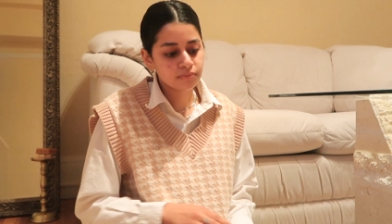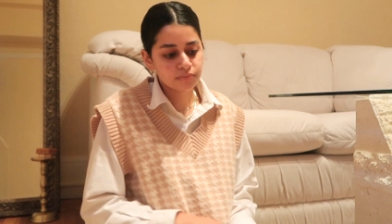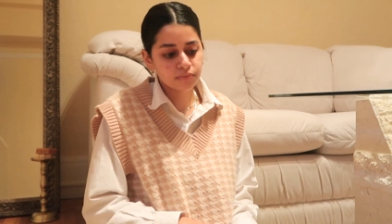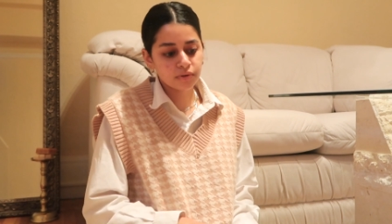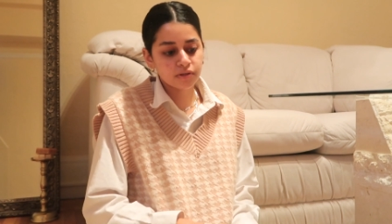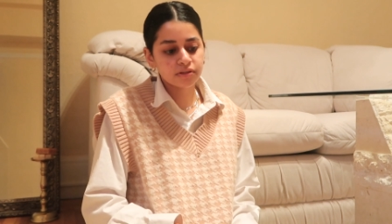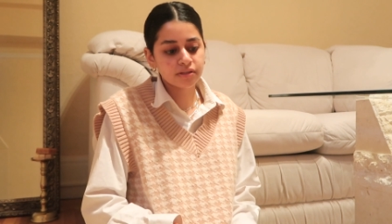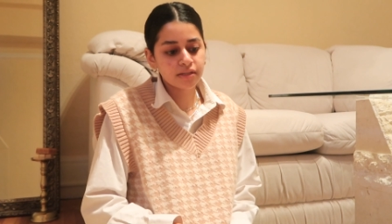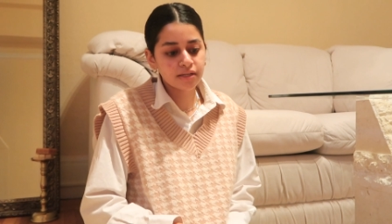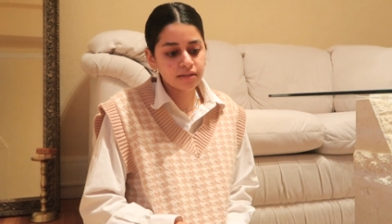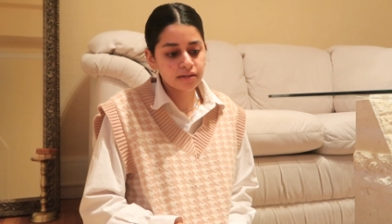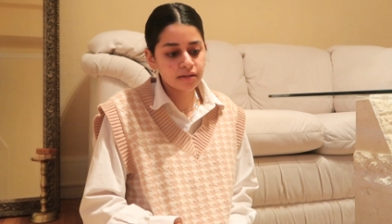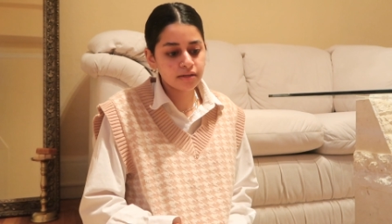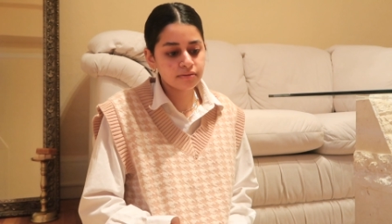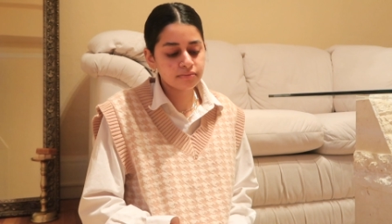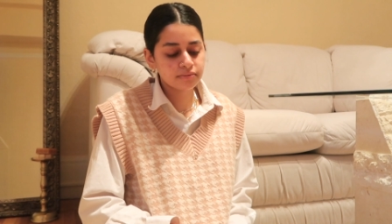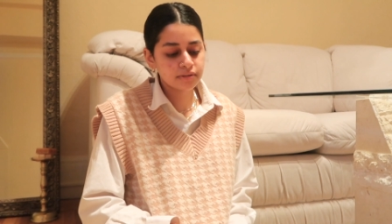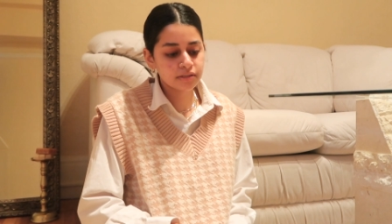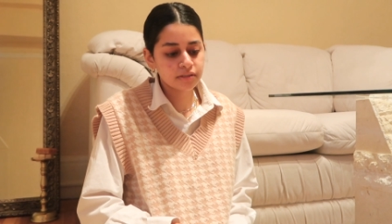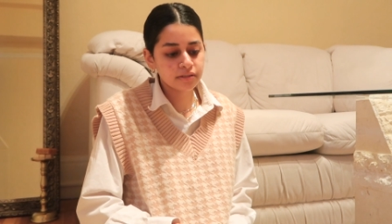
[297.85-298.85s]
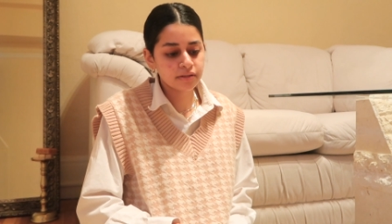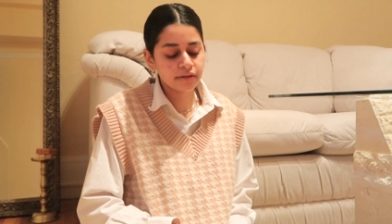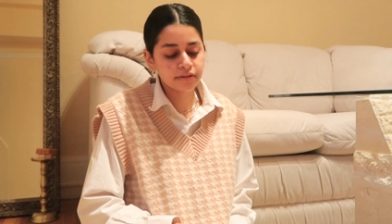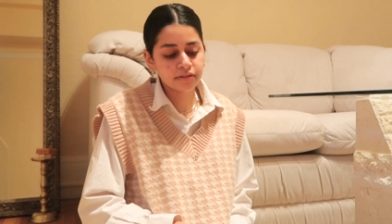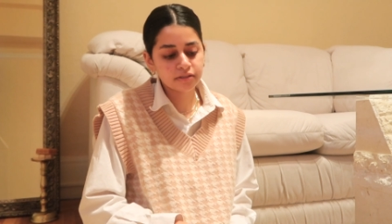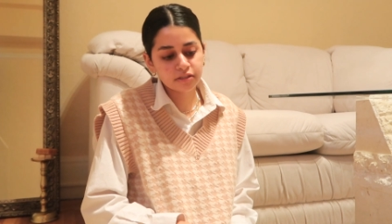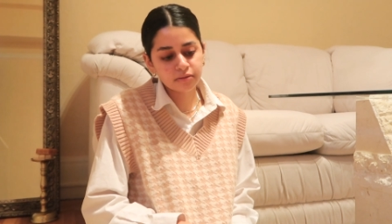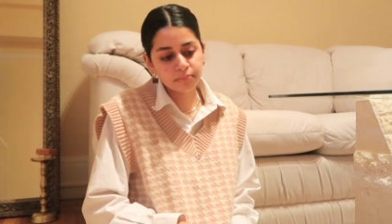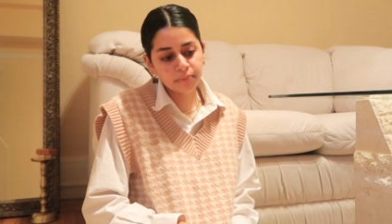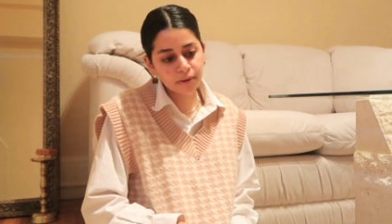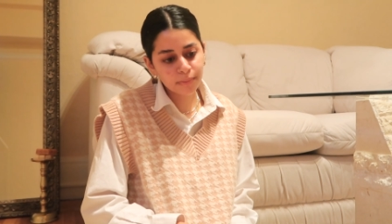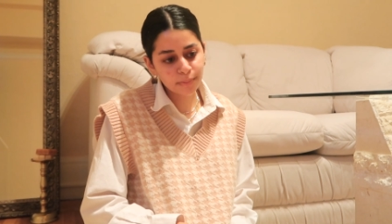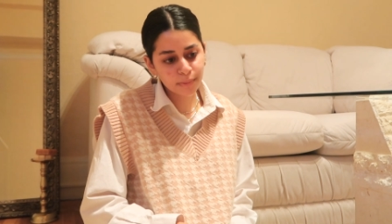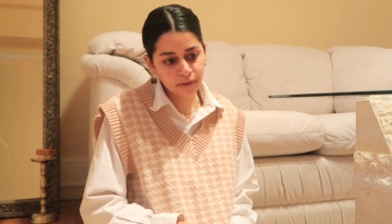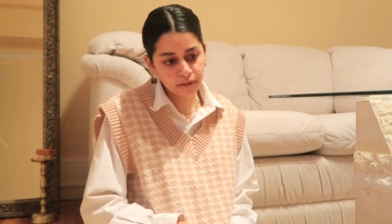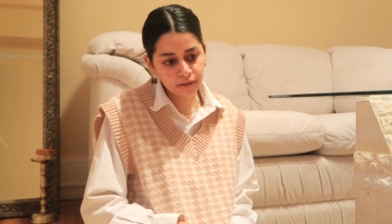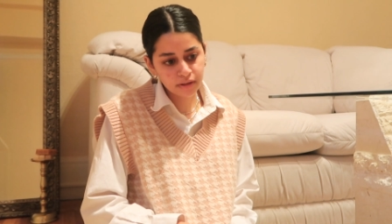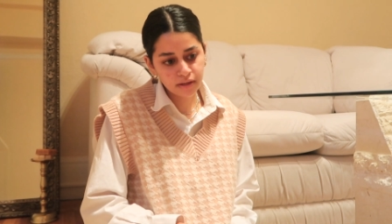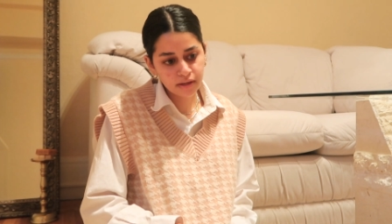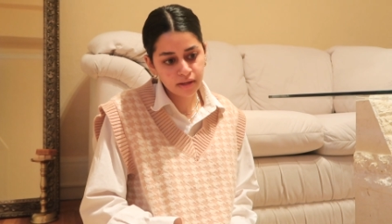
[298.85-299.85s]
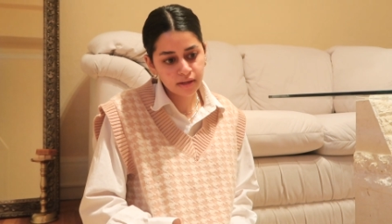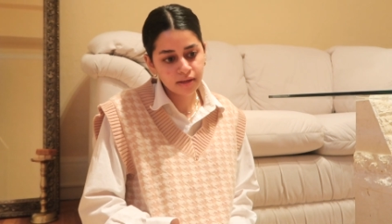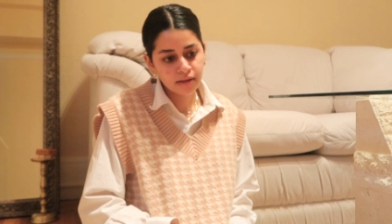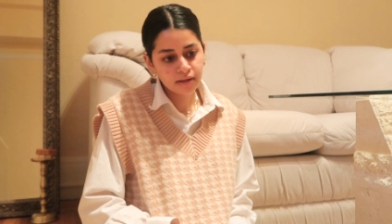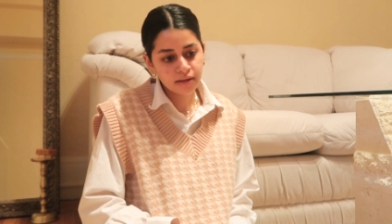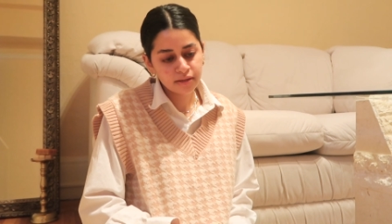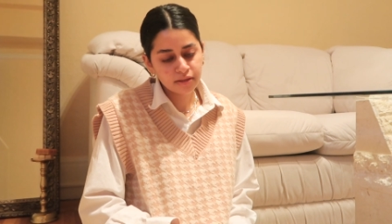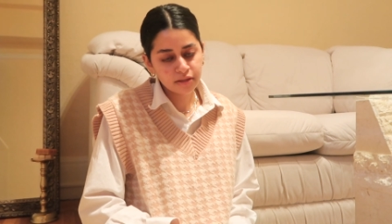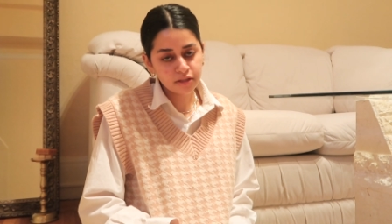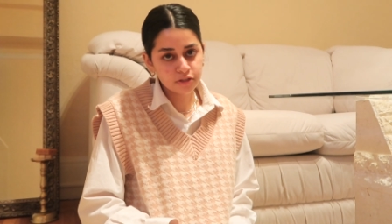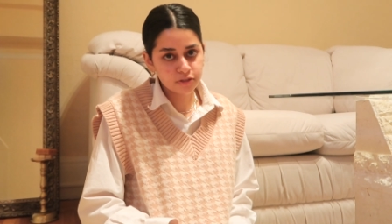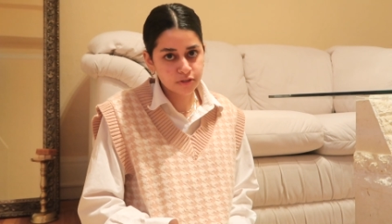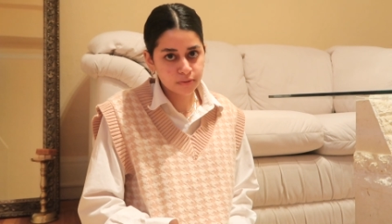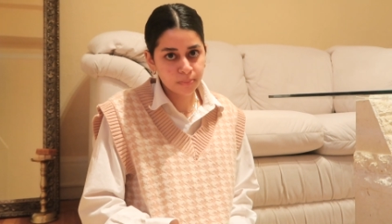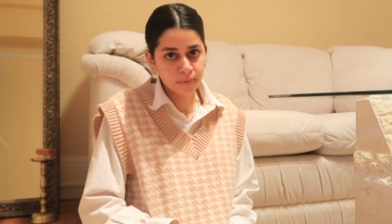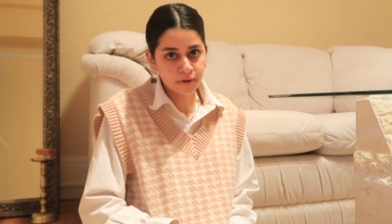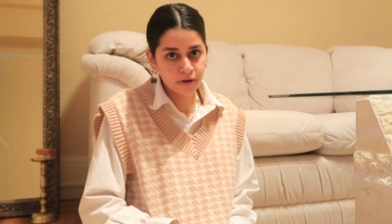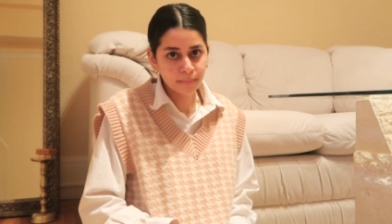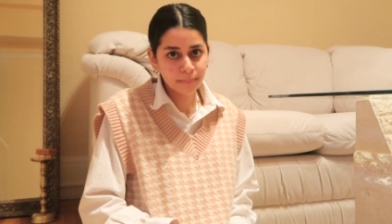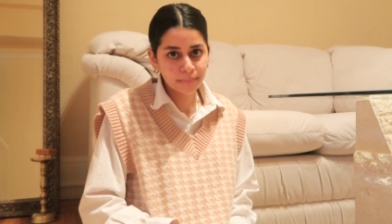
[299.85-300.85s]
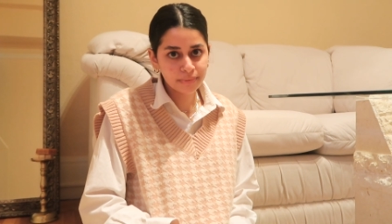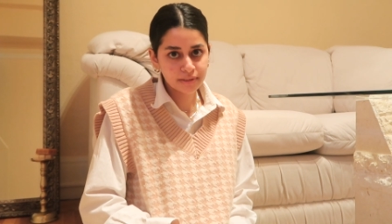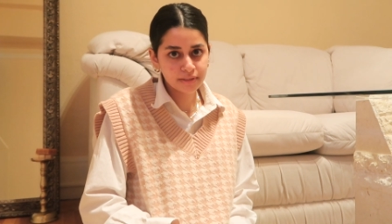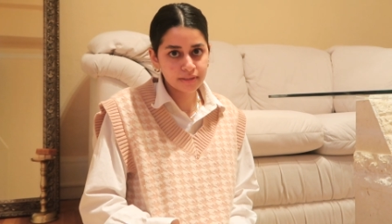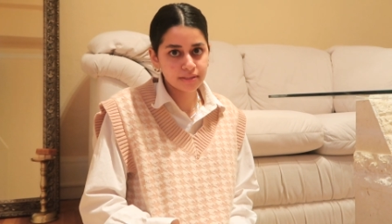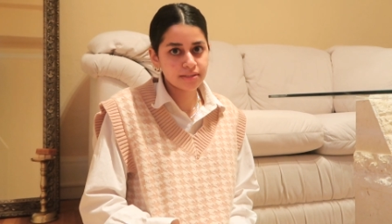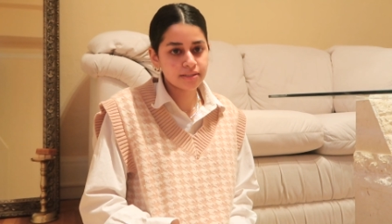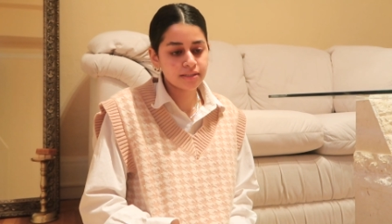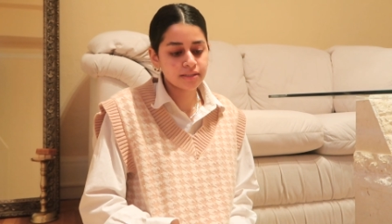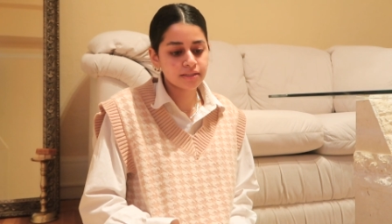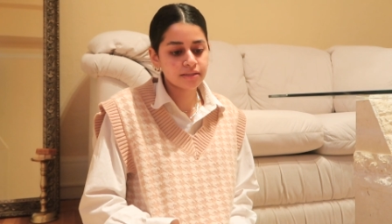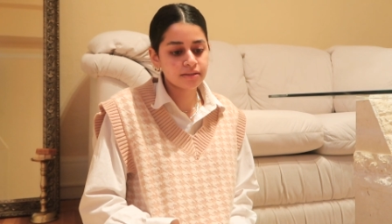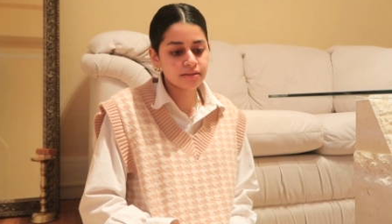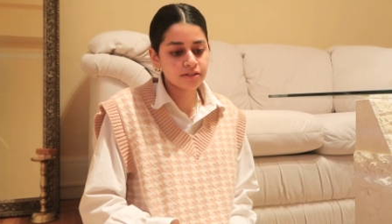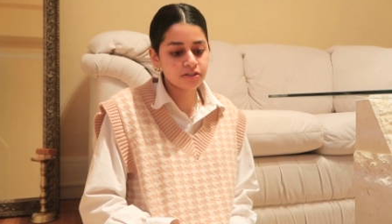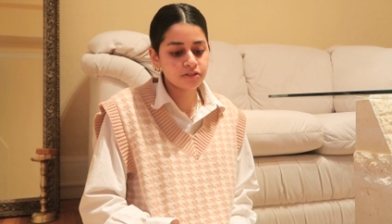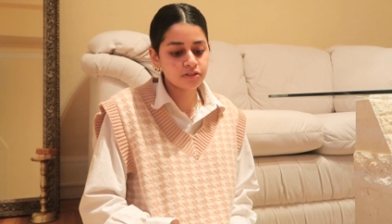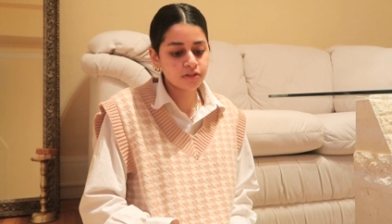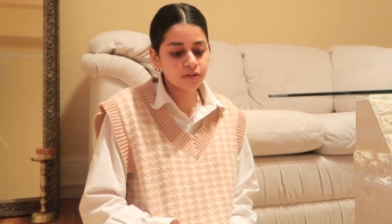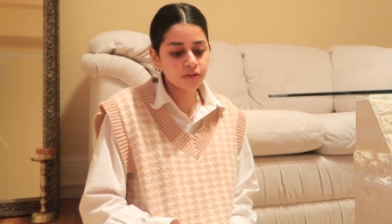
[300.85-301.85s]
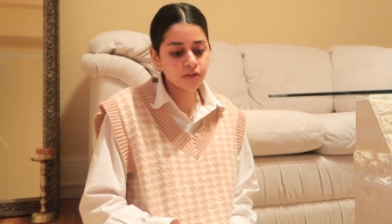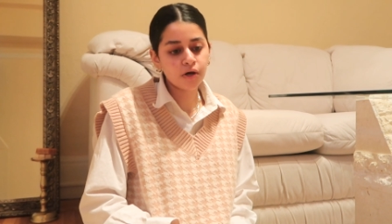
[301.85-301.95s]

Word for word: one thing I really liked about my this apartment is like there's a